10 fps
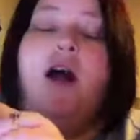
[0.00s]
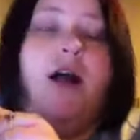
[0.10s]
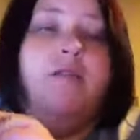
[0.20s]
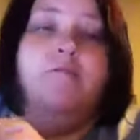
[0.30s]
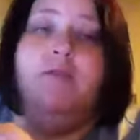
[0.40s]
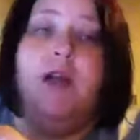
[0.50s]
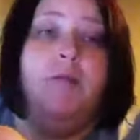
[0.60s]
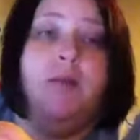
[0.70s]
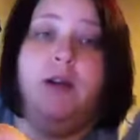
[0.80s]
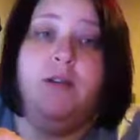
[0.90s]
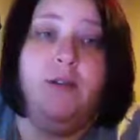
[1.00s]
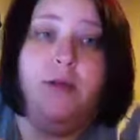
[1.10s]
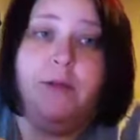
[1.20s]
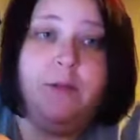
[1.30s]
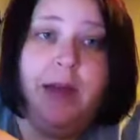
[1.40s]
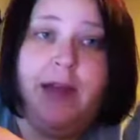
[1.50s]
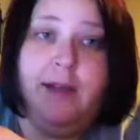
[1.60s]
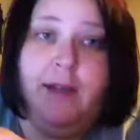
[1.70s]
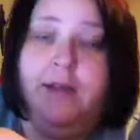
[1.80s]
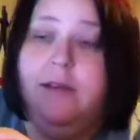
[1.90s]
I'm not going to rip it
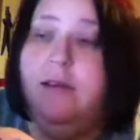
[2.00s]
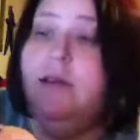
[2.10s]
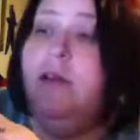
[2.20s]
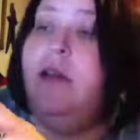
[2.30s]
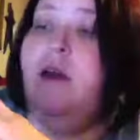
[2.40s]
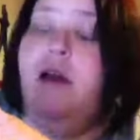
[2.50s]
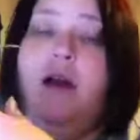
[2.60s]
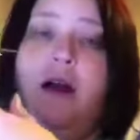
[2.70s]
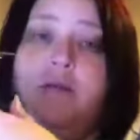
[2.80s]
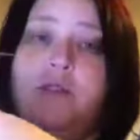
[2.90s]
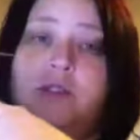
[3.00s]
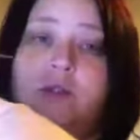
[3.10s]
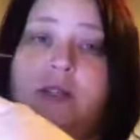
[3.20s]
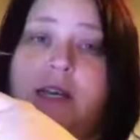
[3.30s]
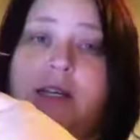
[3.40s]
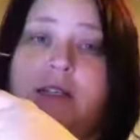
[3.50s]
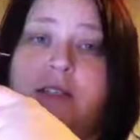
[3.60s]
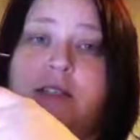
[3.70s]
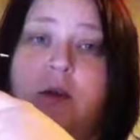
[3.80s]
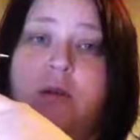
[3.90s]
back. I'm just going to take
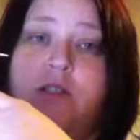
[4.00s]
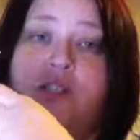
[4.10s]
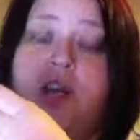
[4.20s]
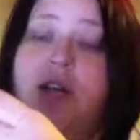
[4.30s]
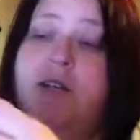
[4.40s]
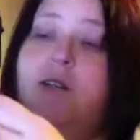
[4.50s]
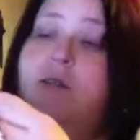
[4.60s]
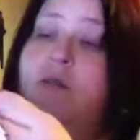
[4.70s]
and sew it shut